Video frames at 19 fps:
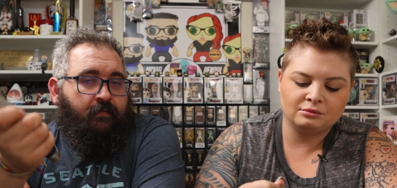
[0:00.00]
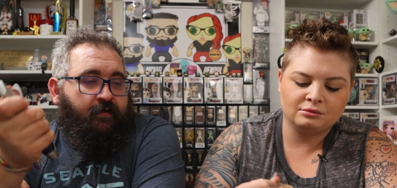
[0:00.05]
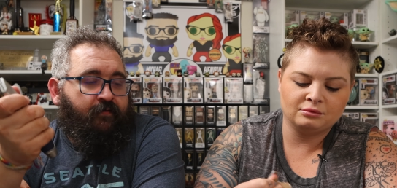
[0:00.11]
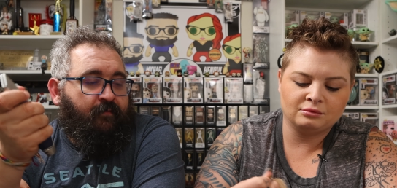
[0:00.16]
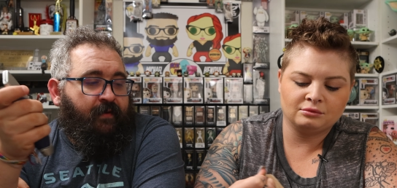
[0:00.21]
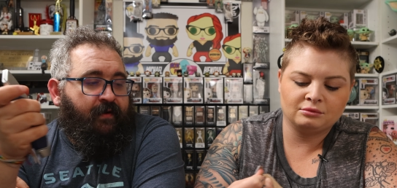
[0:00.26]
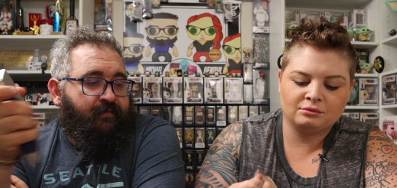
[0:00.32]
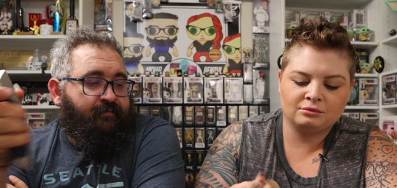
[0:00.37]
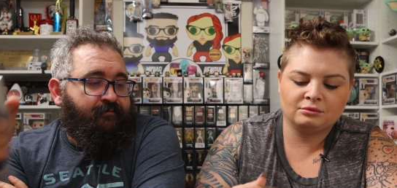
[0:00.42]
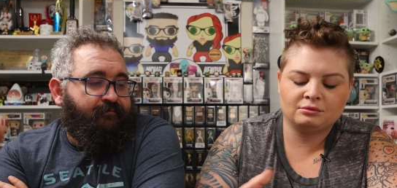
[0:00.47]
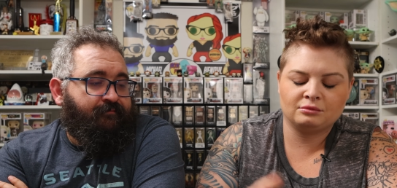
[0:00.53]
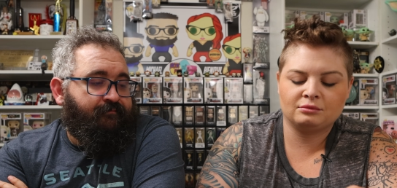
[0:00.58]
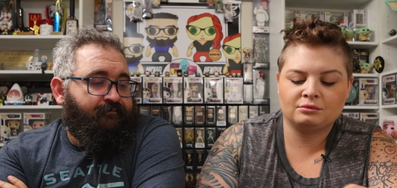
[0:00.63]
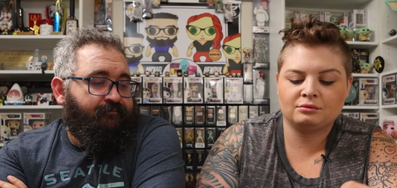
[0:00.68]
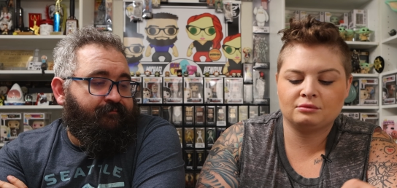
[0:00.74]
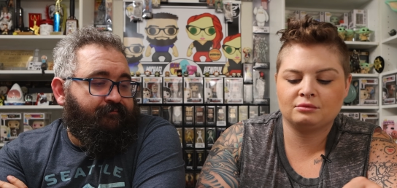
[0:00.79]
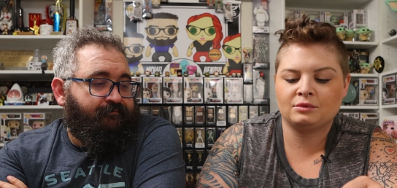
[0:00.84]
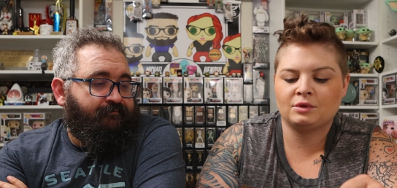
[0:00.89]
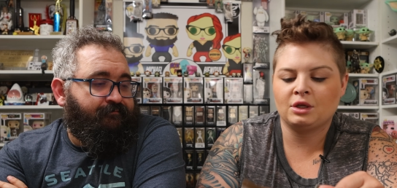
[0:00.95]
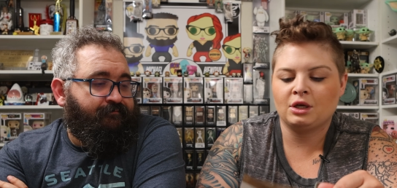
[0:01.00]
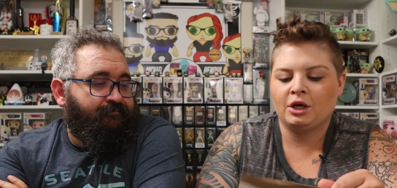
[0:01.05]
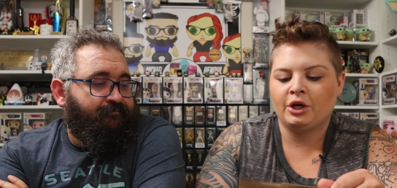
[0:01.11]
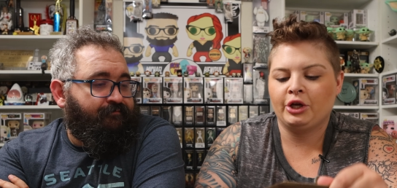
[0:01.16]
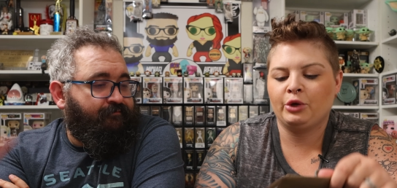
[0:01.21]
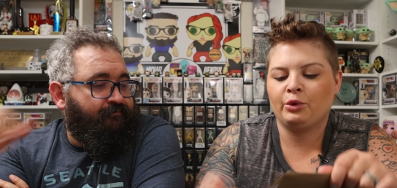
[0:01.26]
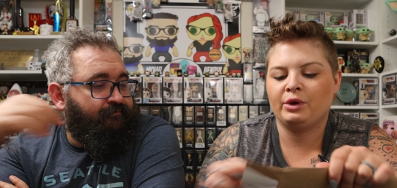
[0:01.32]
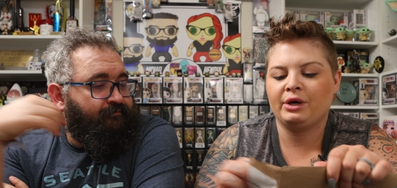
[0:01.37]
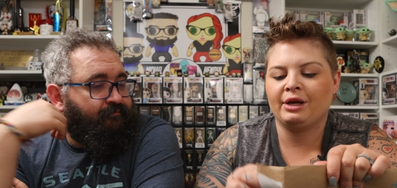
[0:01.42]
Speaker 1: Never mind.
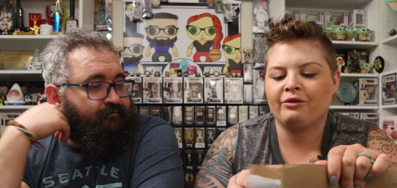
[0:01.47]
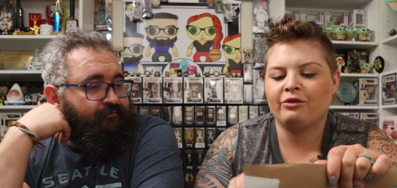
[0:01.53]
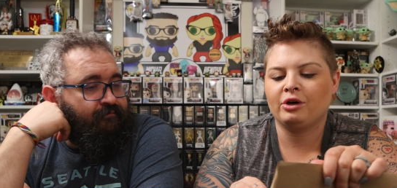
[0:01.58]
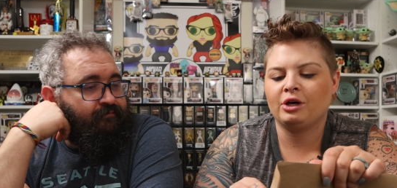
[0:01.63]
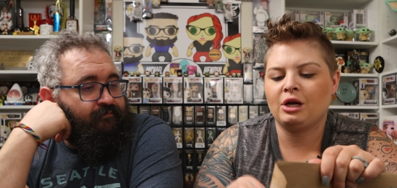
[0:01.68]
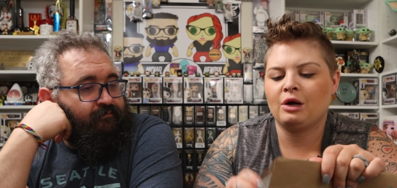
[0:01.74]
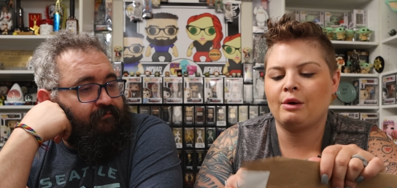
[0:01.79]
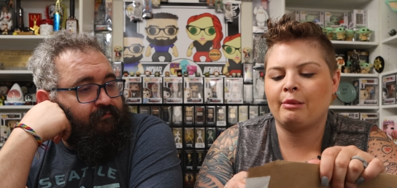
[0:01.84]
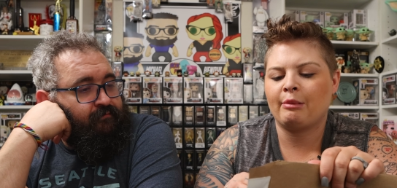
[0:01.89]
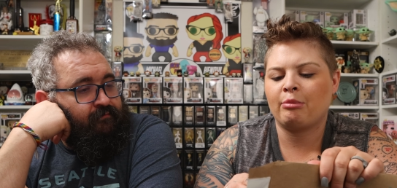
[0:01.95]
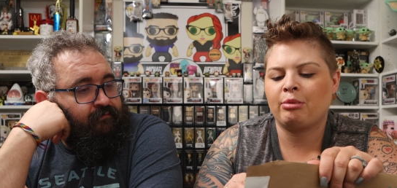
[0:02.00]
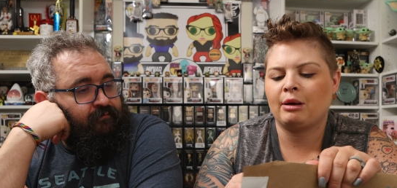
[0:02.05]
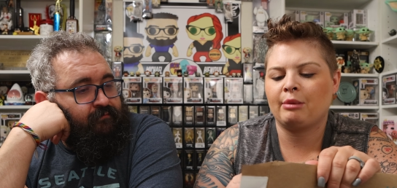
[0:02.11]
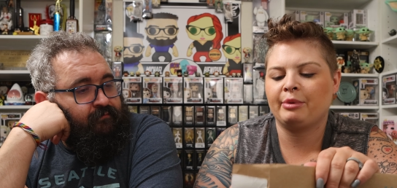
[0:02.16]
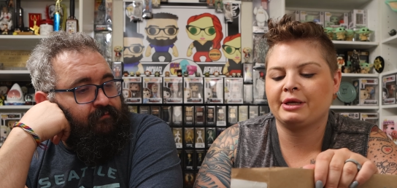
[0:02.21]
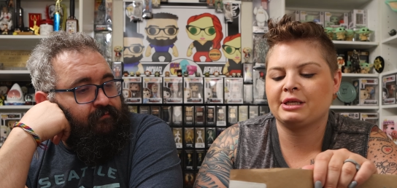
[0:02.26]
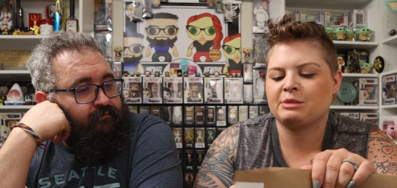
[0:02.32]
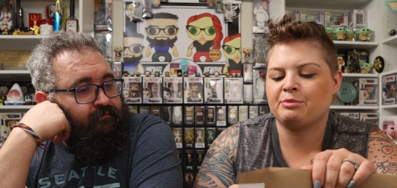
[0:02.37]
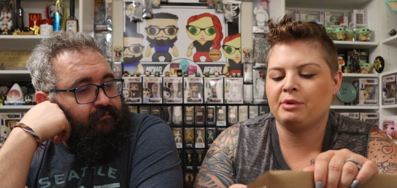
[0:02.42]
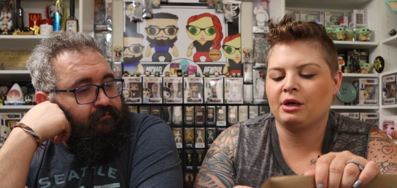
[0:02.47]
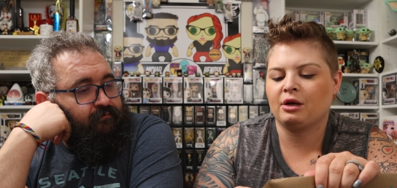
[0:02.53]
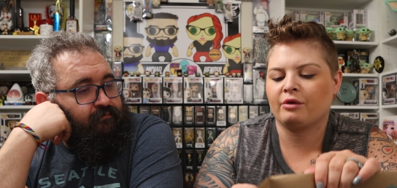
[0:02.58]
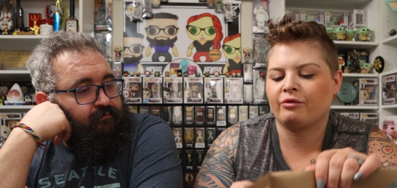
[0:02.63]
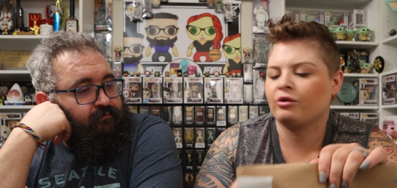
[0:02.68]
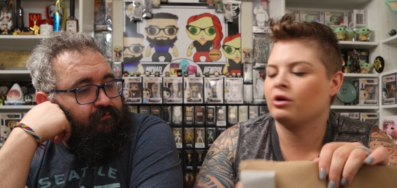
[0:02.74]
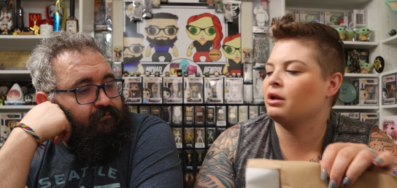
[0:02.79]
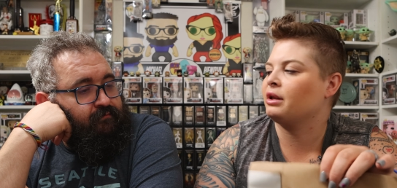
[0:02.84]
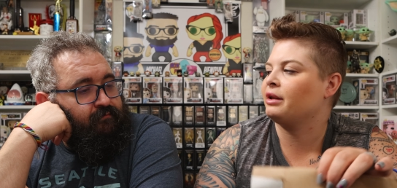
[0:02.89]
You would never know I'm a public
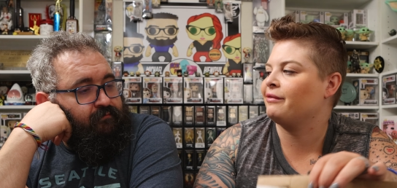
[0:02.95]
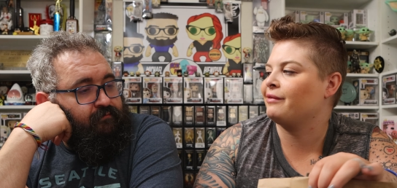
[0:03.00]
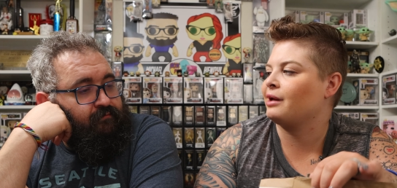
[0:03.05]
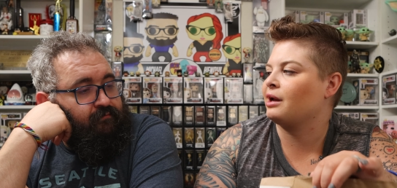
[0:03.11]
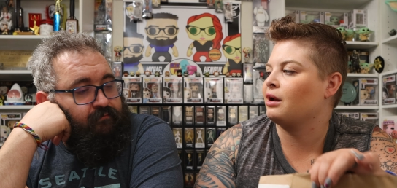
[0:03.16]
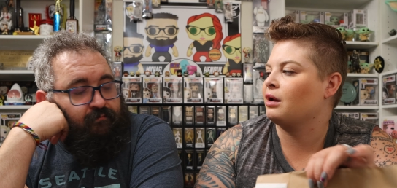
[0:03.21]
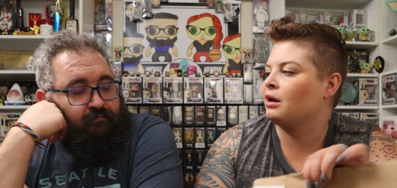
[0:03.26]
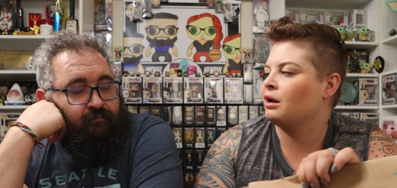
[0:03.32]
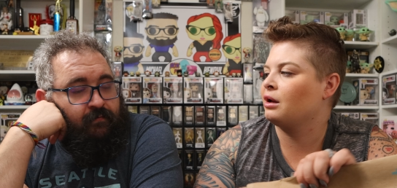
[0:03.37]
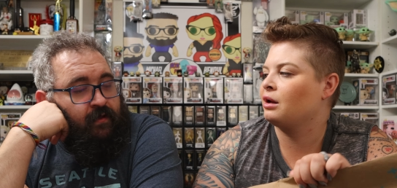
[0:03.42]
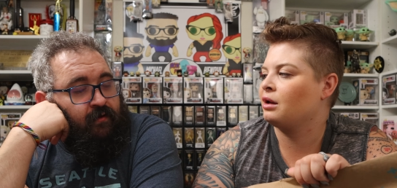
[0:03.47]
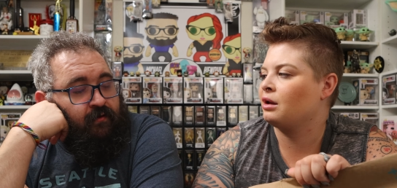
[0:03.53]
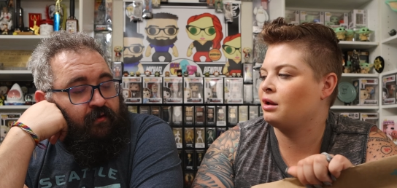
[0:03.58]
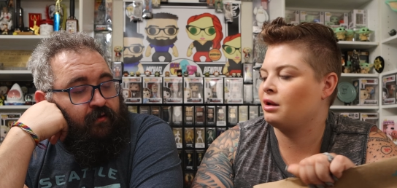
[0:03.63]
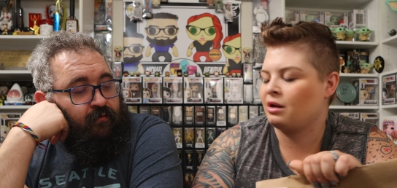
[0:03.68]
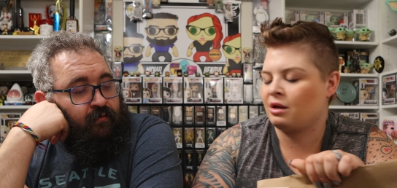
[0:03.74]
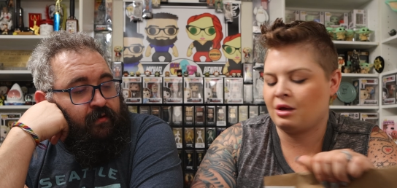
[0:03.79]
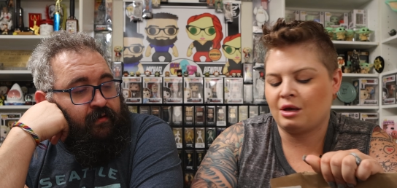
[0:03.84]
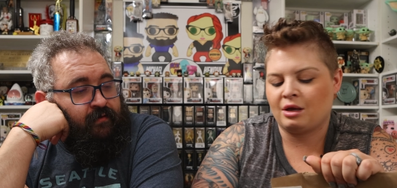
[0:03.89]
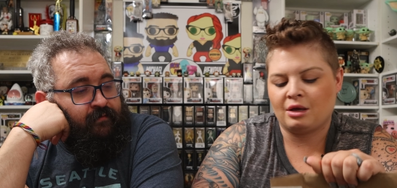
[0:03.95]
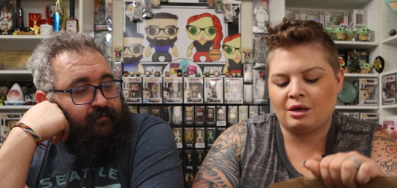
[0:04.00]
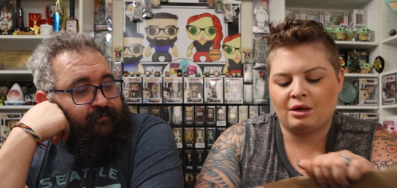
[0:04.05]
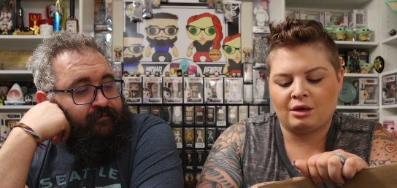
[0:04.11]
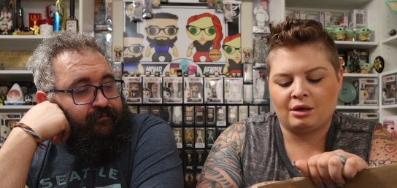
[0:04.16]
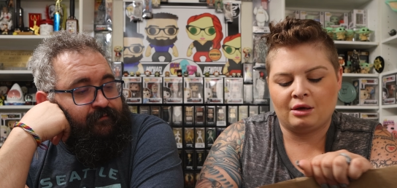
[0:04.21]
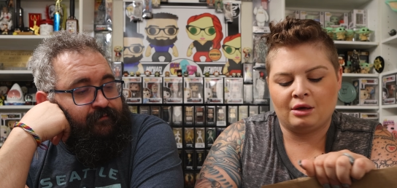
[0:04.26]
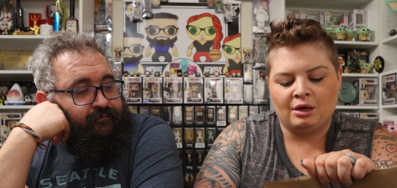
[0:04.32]
speaker for a living. No, you wouldn't.